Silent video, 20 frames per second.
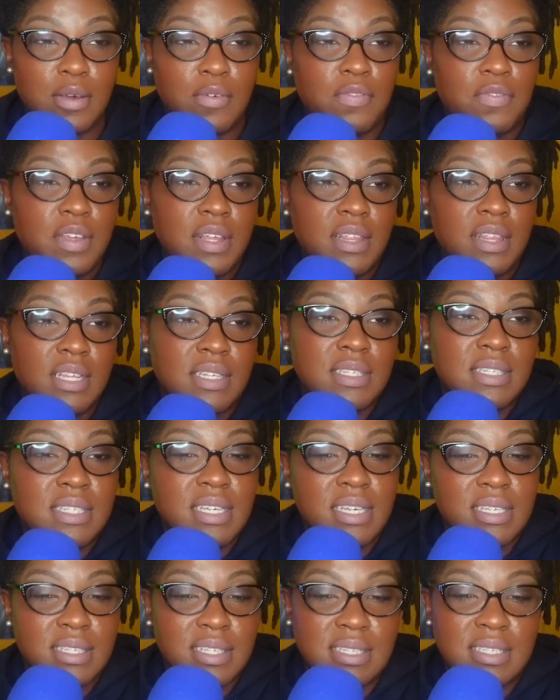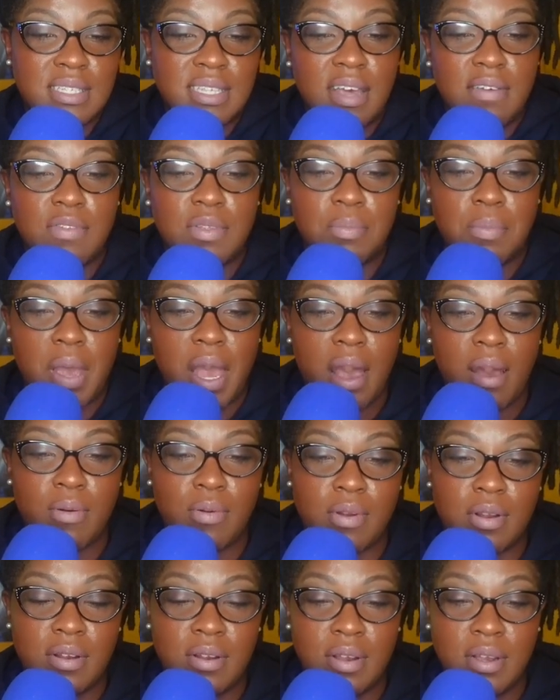the fifth and sixth and seventh
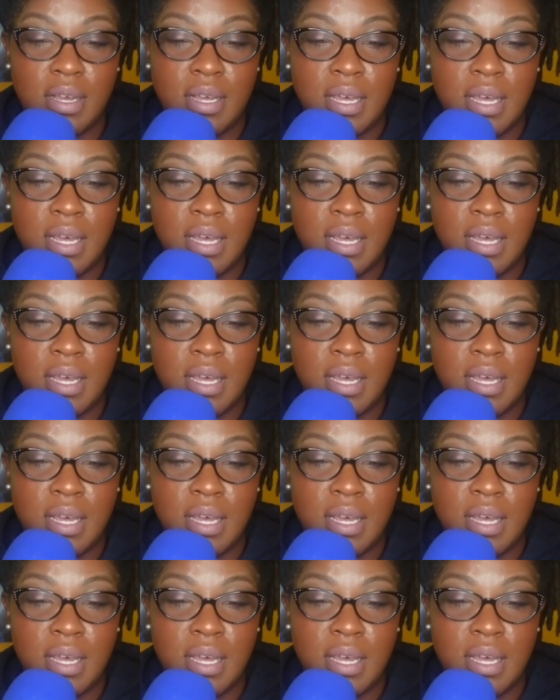power,